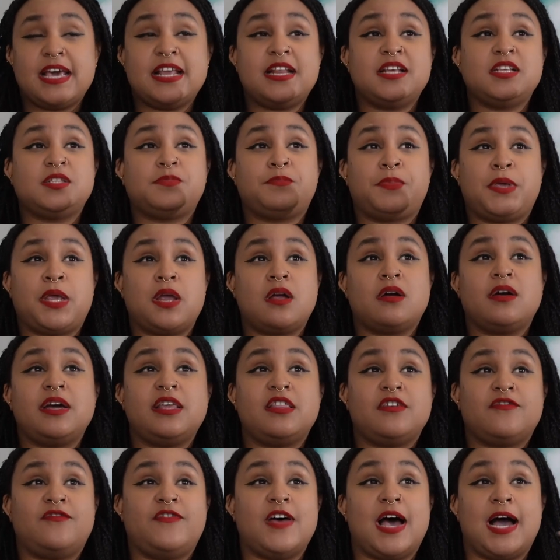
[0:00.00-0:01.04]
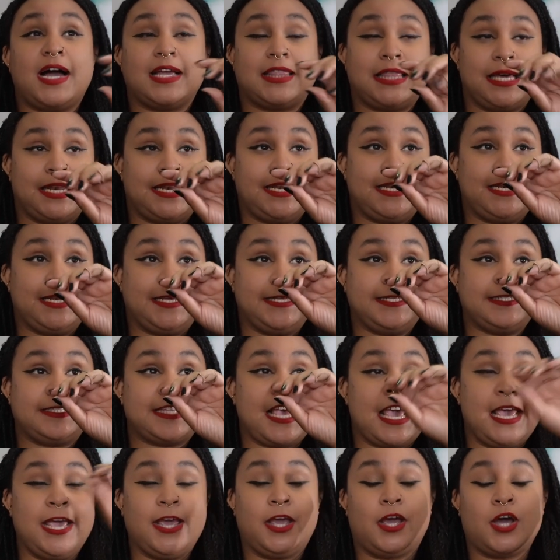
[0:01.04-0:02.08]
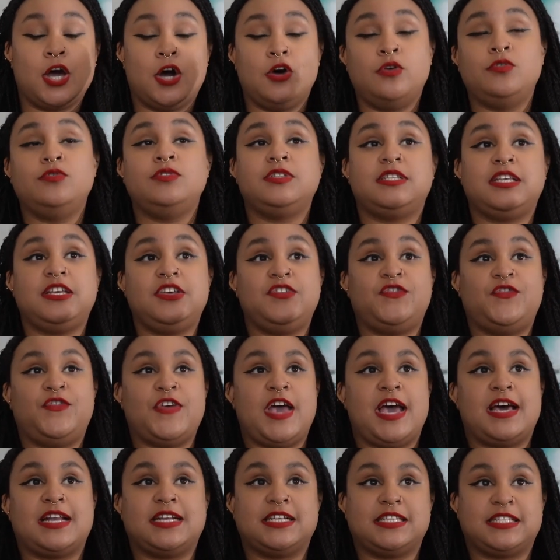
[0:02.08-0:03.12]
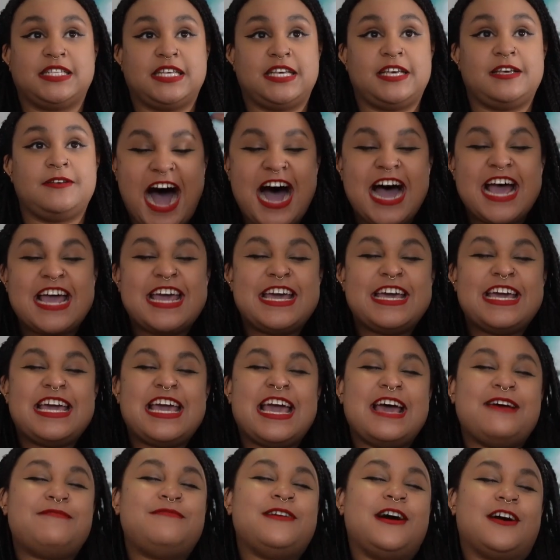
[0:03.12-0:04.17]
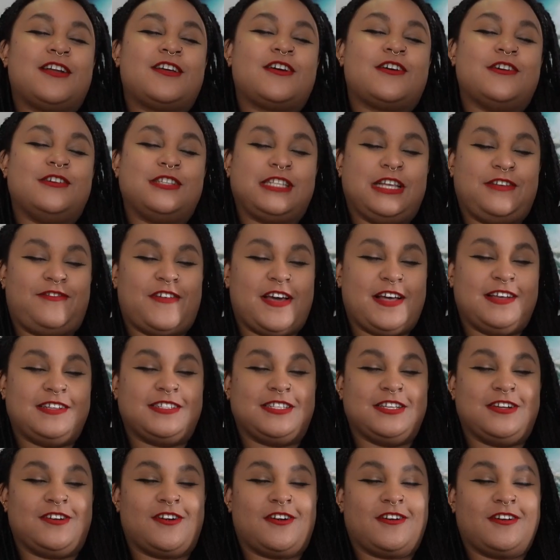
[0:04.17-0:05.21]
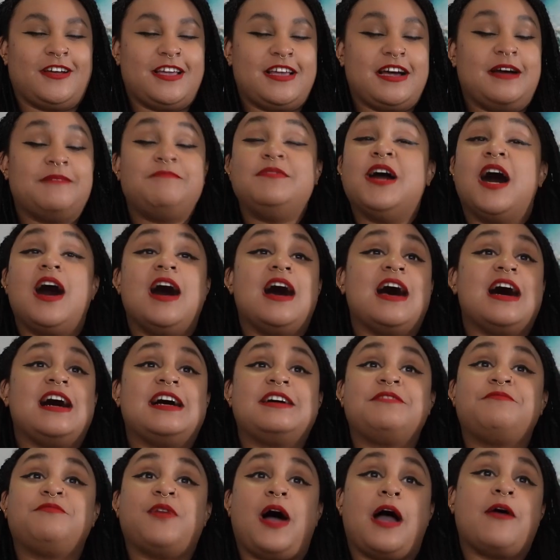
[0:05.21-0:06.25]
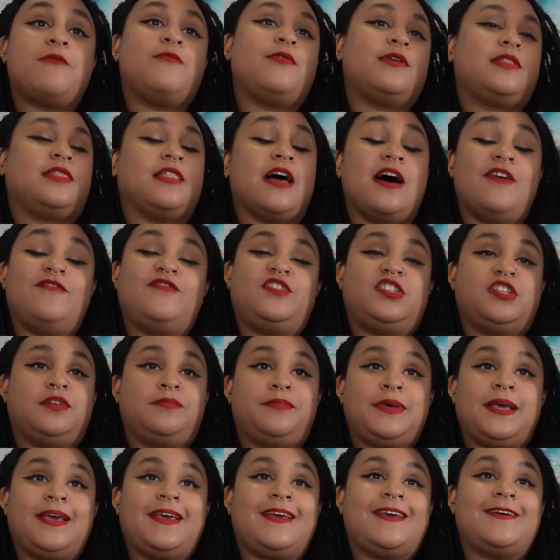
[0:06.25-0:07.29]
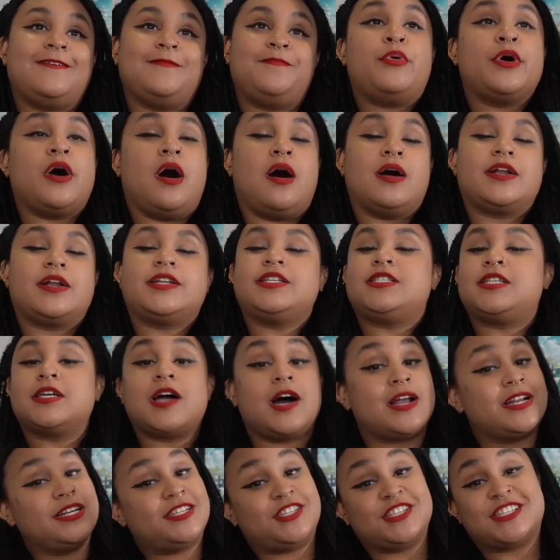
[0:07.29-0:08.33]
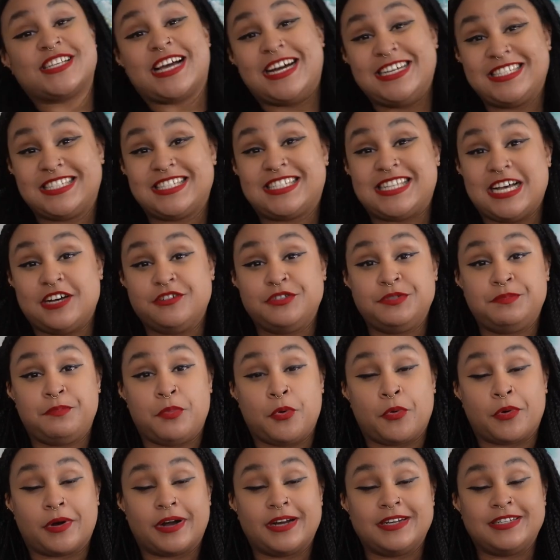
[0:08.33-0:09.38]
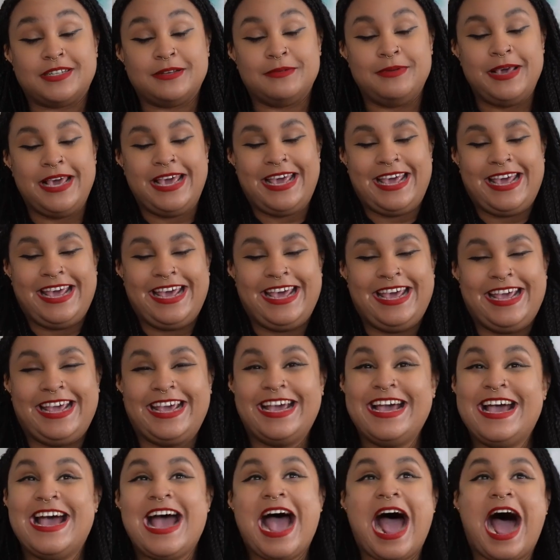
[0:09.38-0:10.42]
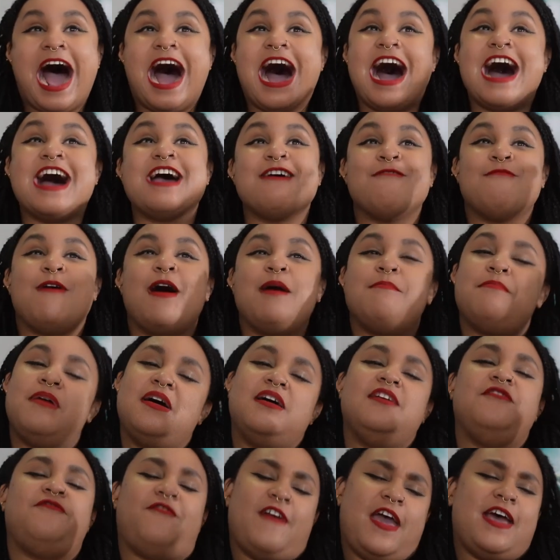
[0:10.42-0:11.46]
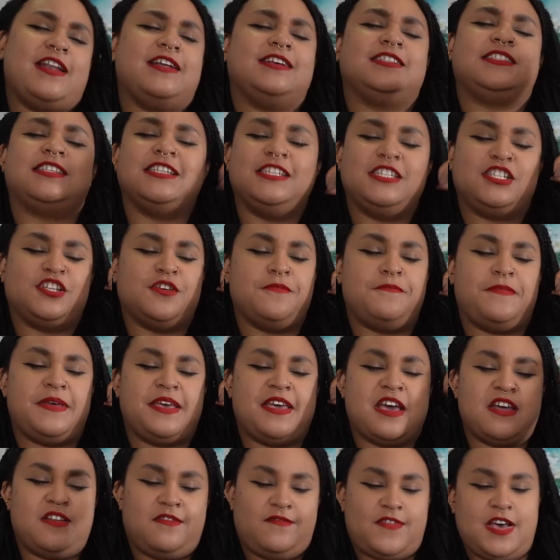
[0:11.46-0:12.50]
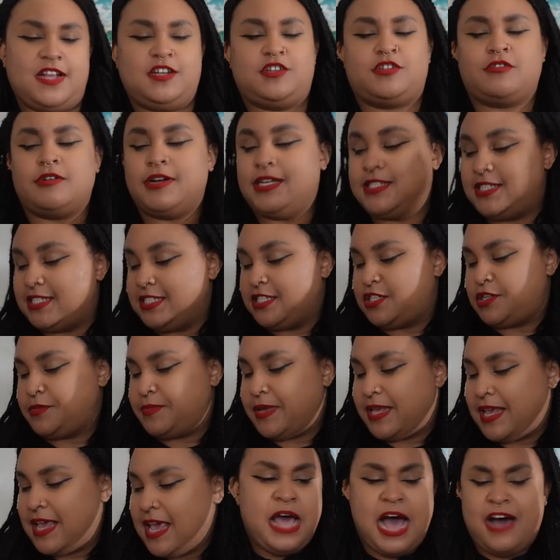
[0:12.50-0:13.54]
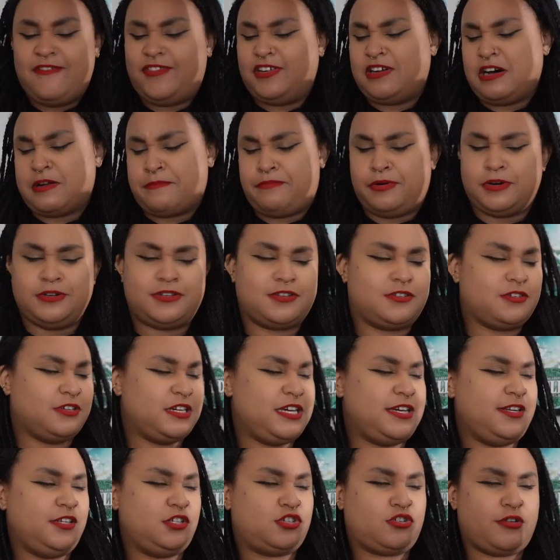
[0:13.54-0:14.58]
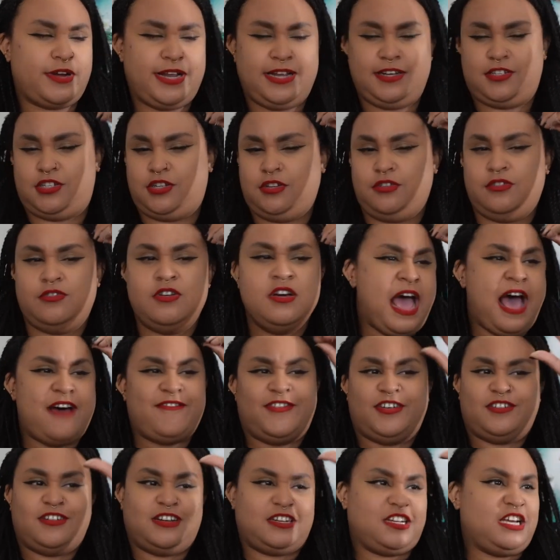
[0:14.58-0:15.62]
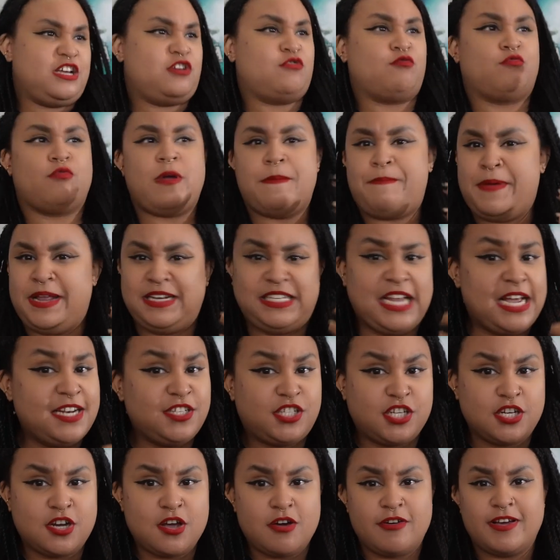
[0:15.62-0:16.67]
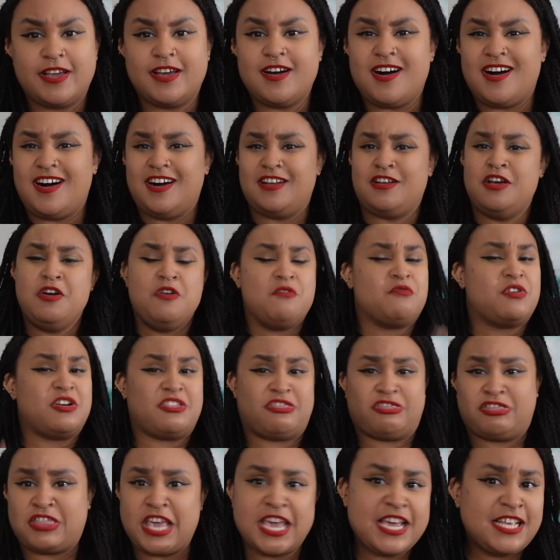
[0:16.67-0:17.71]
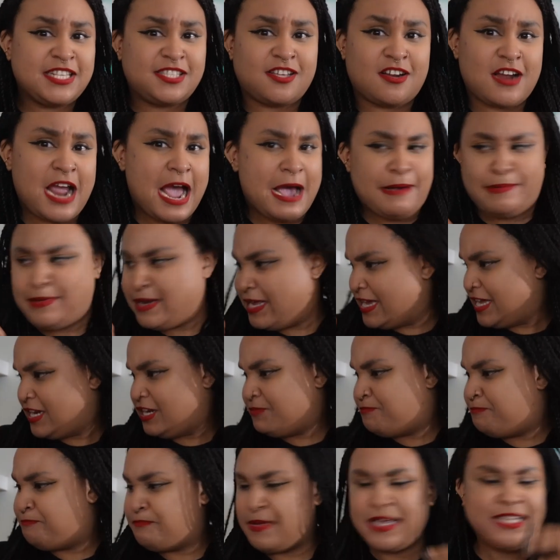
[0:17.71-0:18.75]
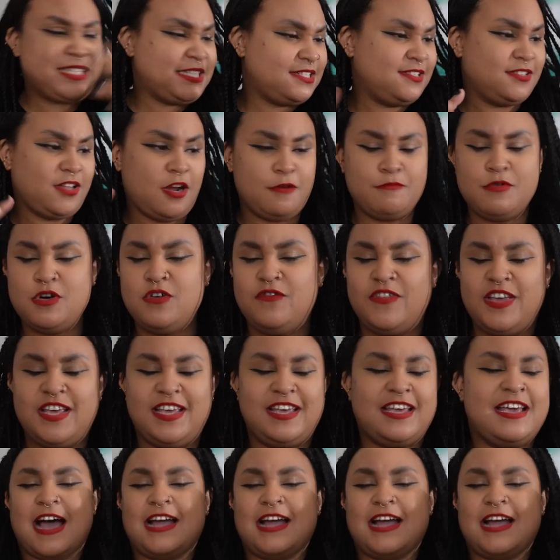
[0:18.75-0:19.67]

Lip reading: It is purely the fact that it is a cozy fantasy. I am not a cozy fantasy girly. I'm not. I would love to be, but honestly God, it just kind of sounds boring to me. I want my fantasy to be adventurous, it to have a lot of political intrigue, to have a lot of like gripping tension going on where things are happening and pieces are moving.